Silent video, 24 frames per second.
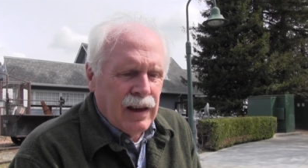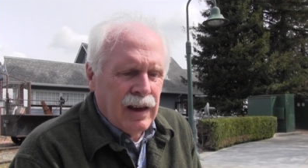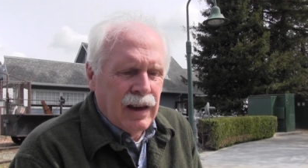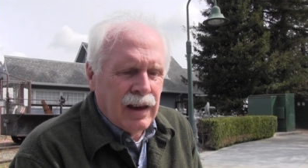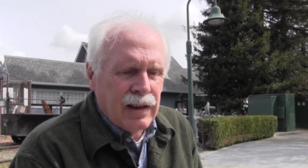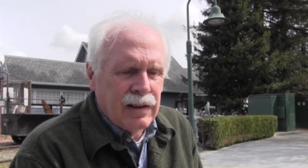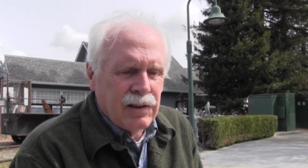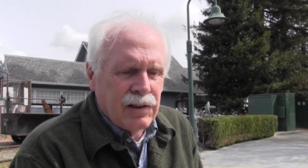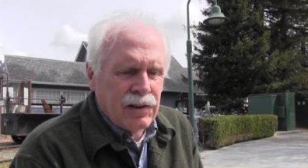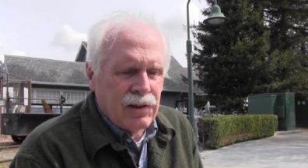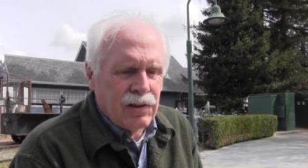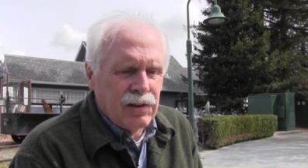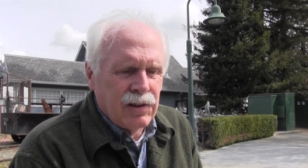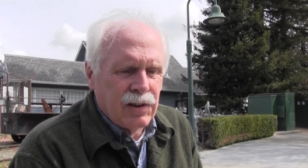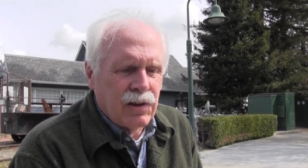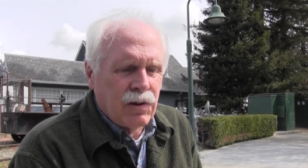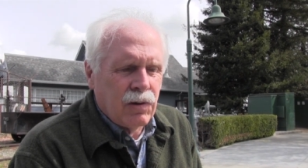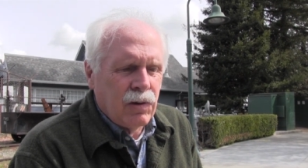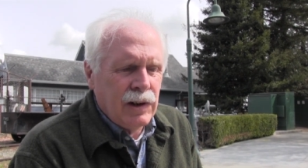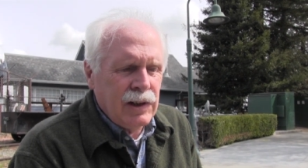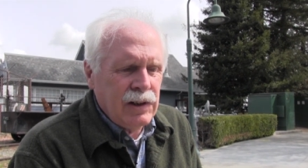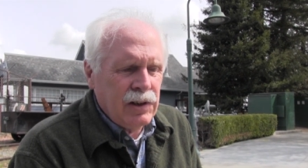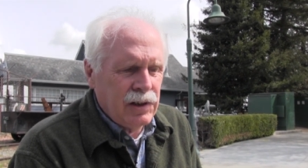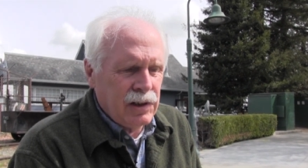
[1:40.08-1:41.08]
And so the
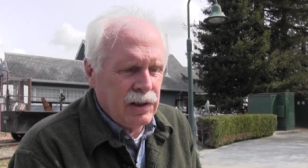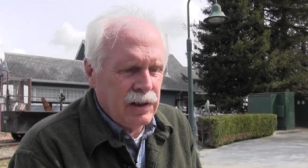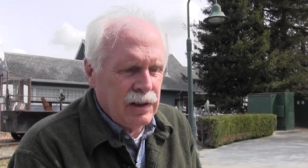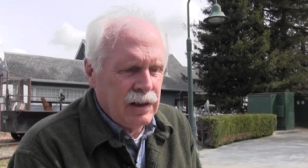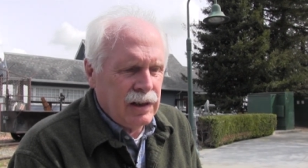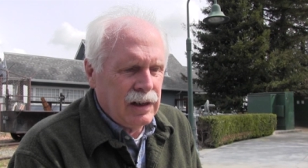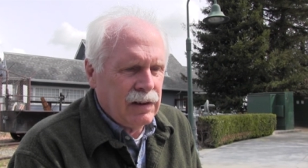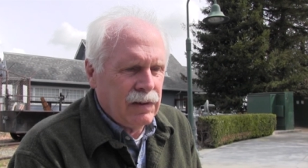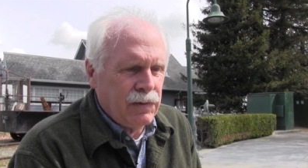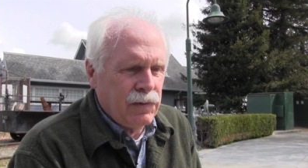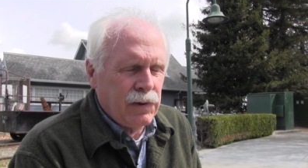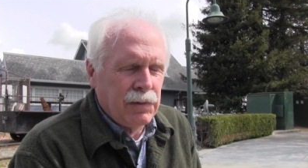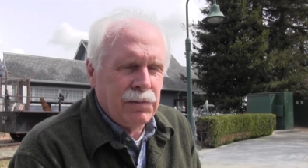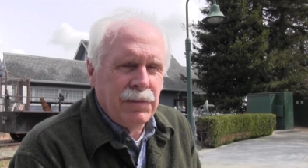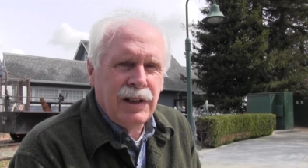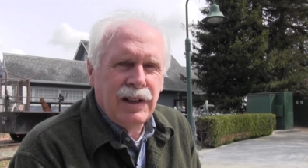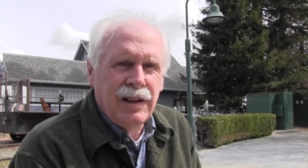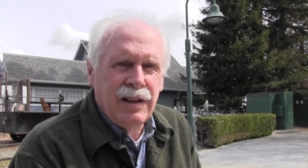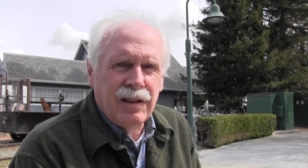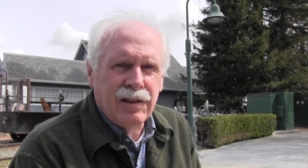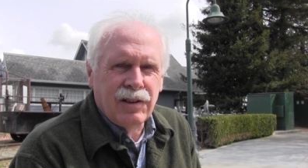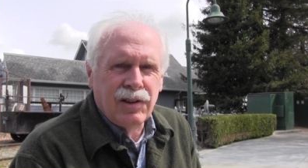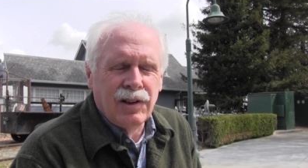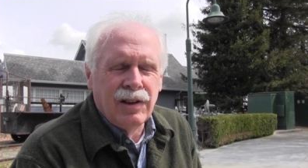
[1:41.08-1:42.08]
question for
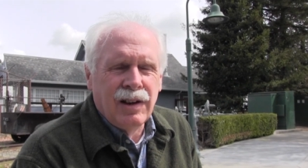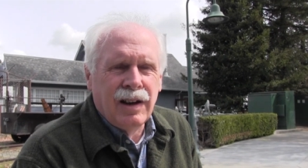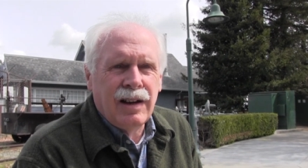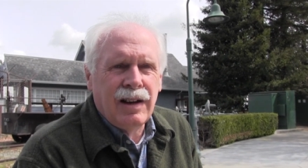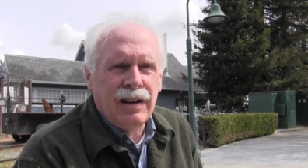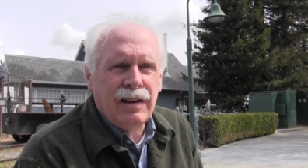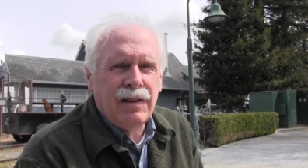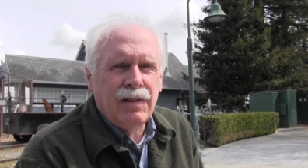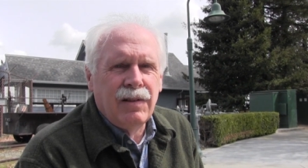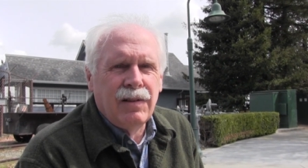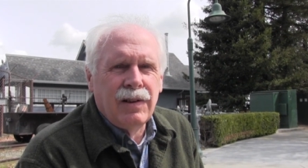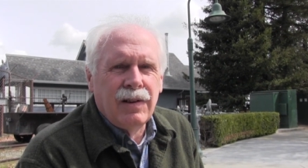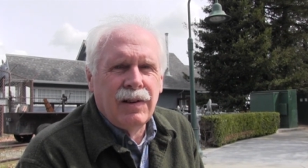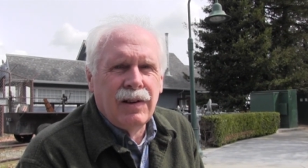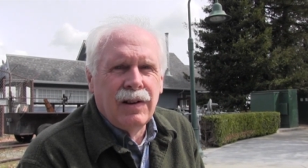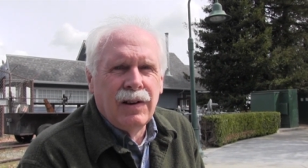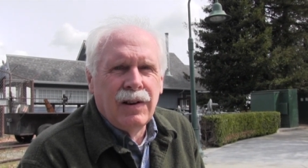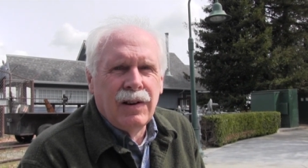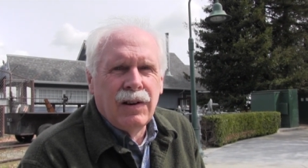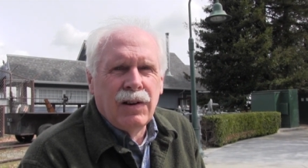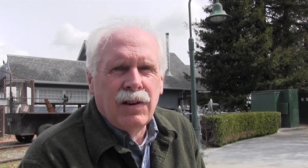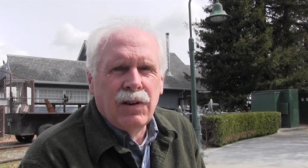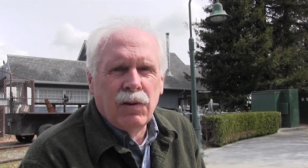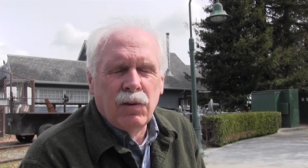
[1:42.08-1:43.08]
me is not
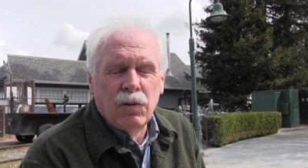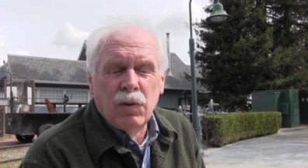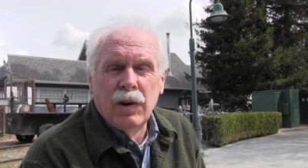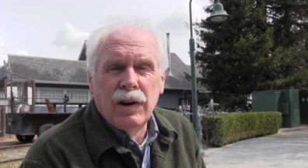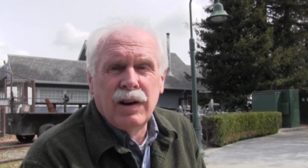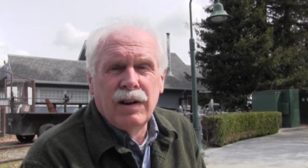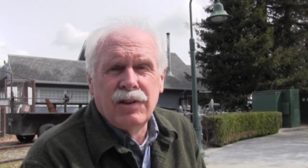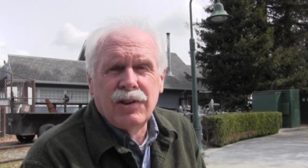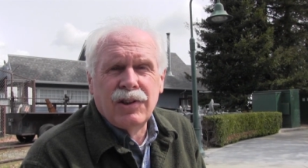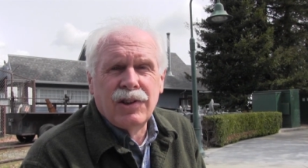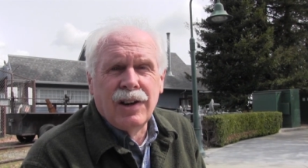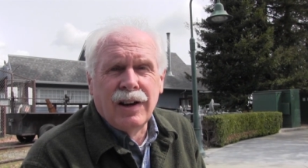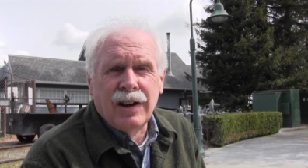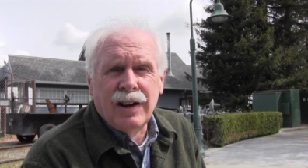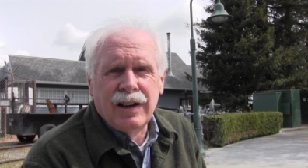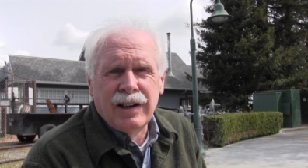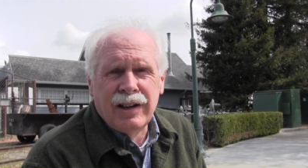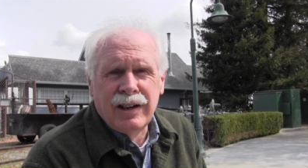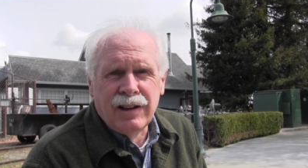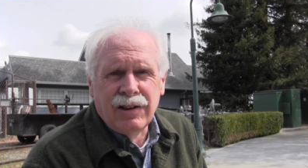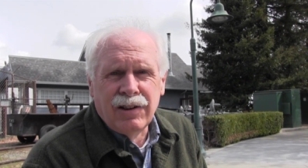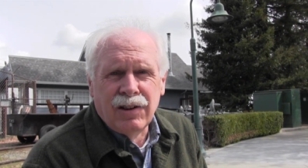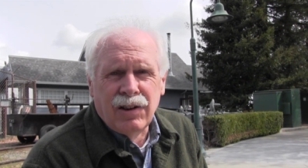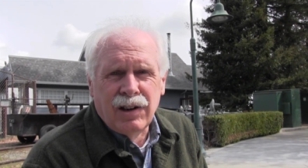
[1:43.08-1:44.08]
where's
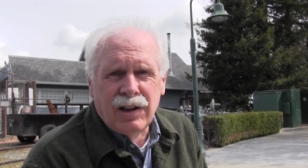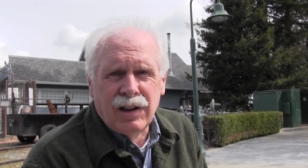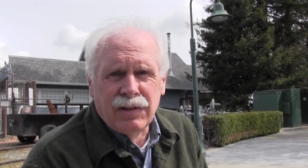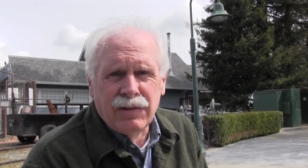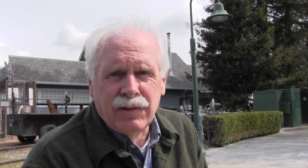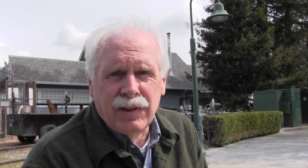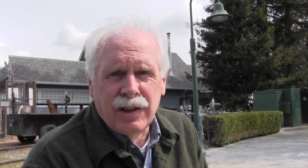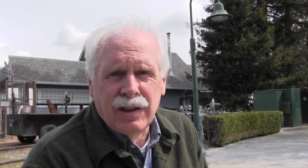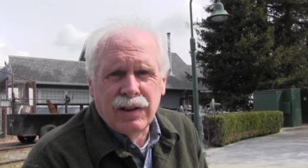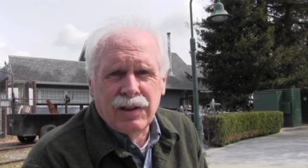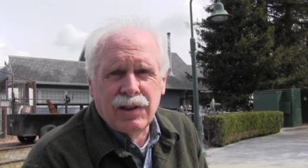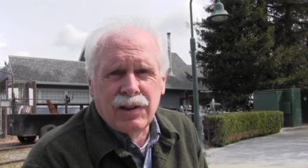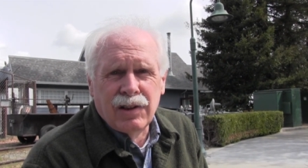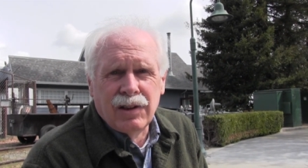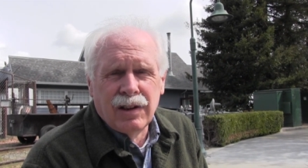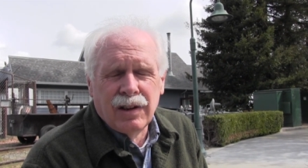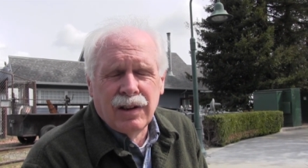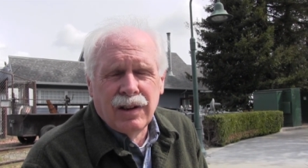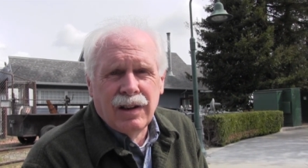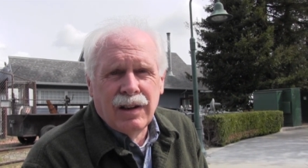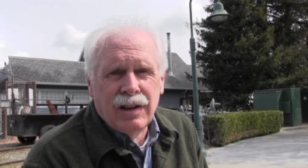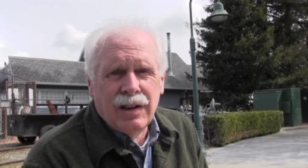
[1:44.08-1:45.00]
God in all of this?